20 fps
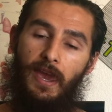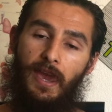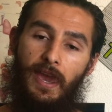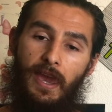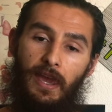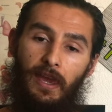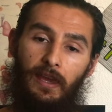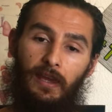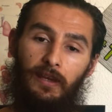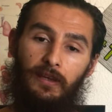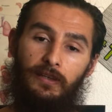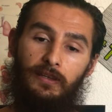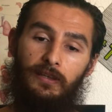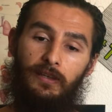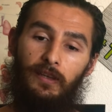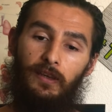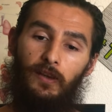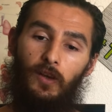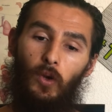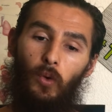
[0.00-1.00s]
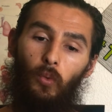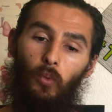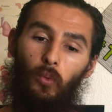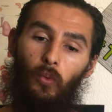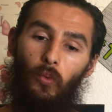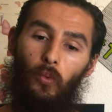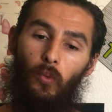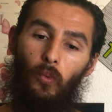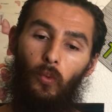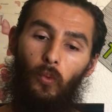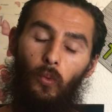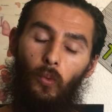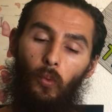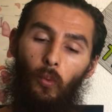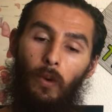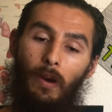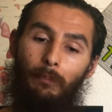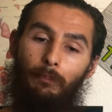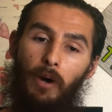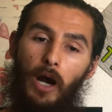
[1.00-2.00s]
And
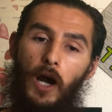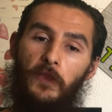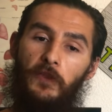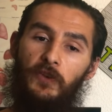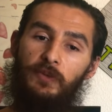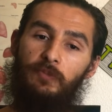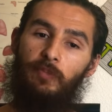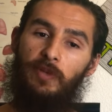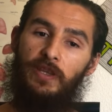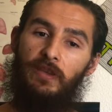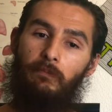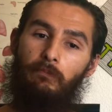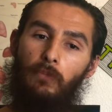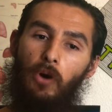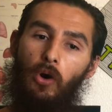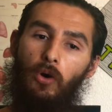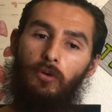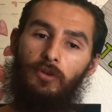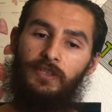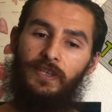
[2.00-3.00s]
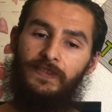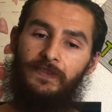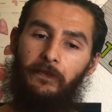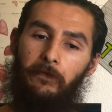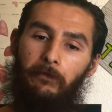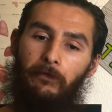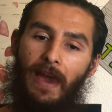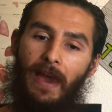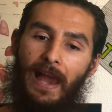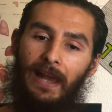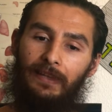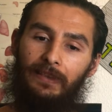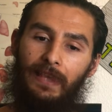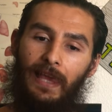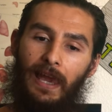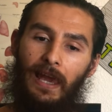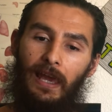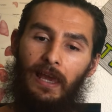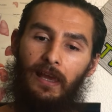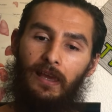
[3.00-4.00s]
what bothers me the most is the fact
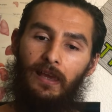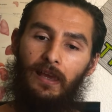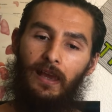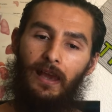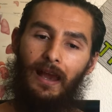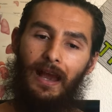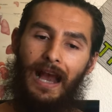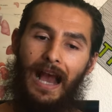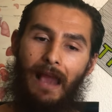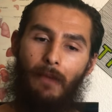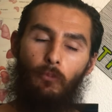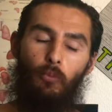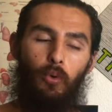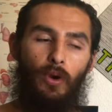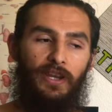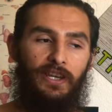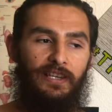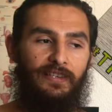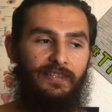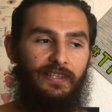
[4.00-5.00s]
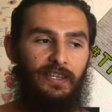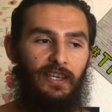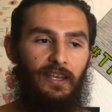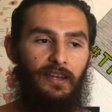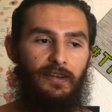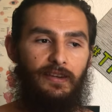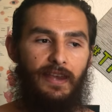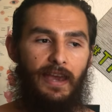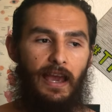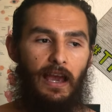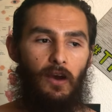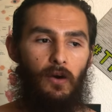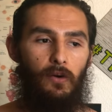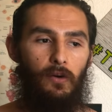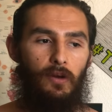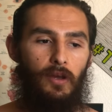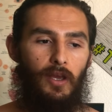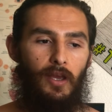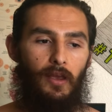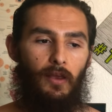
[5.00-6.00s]
that I'm witnessing it
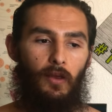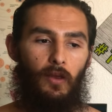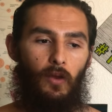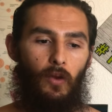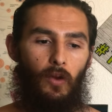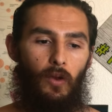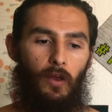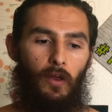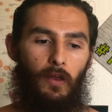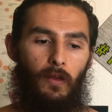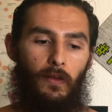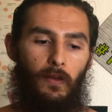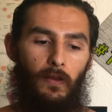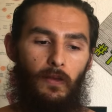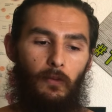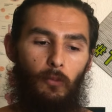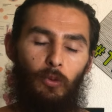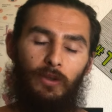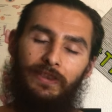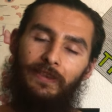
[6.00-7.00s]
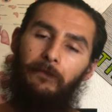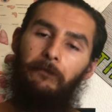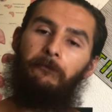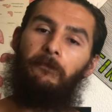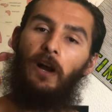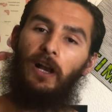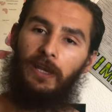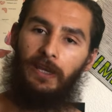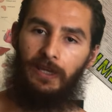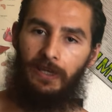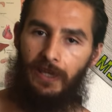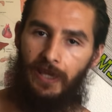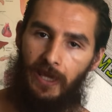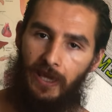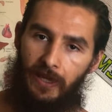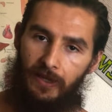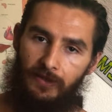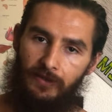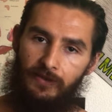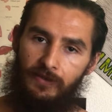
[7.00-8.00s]
now with the fucking
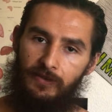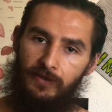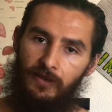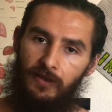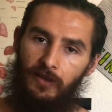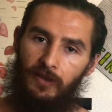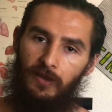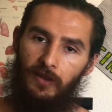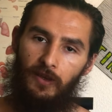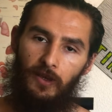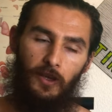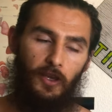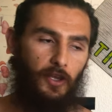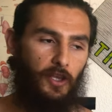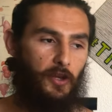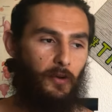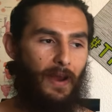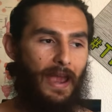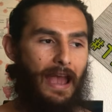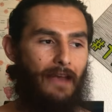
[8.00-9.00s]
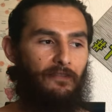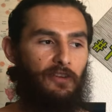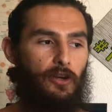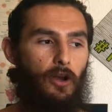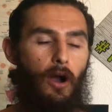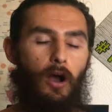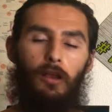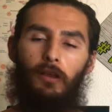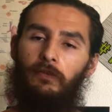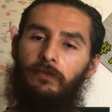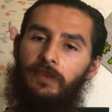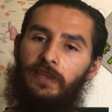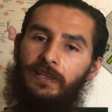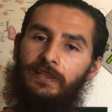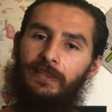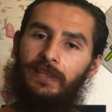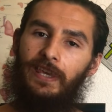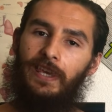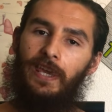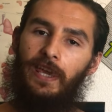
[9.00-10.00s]
kids. You're having all of
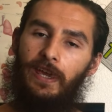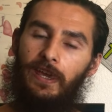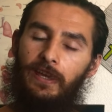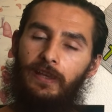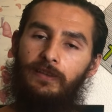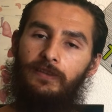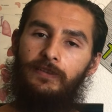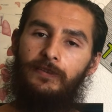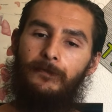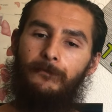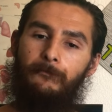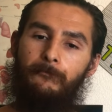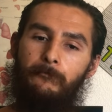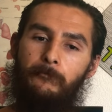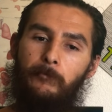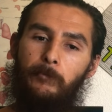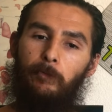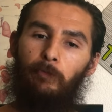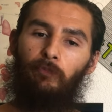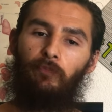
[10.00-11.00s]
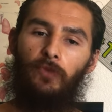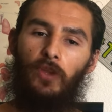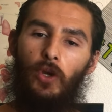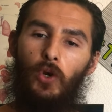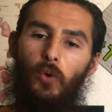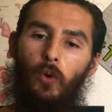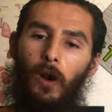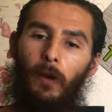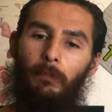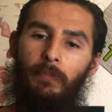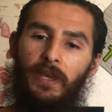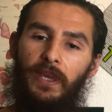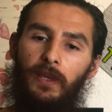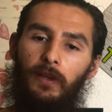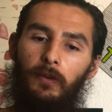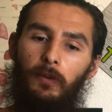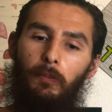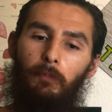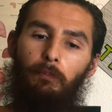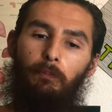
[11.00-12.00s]
these kids who are
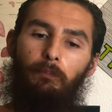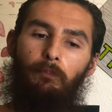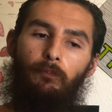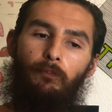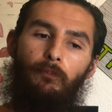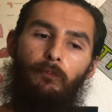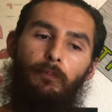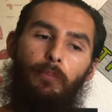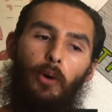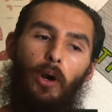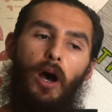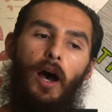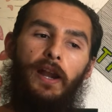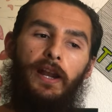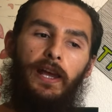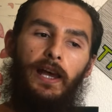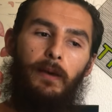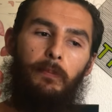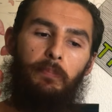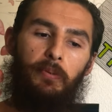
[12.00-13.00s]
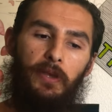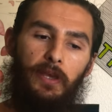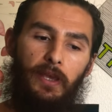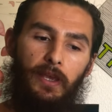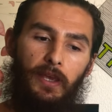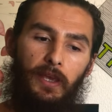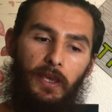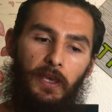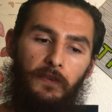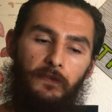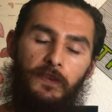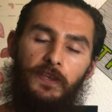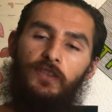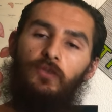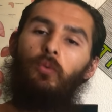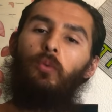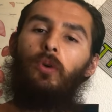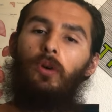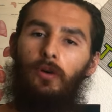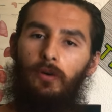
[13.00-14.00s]
being brought up in
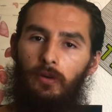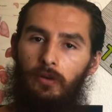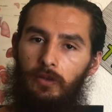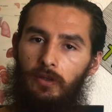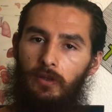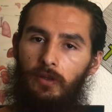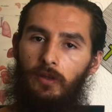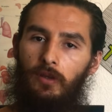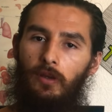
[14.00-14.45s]
this world,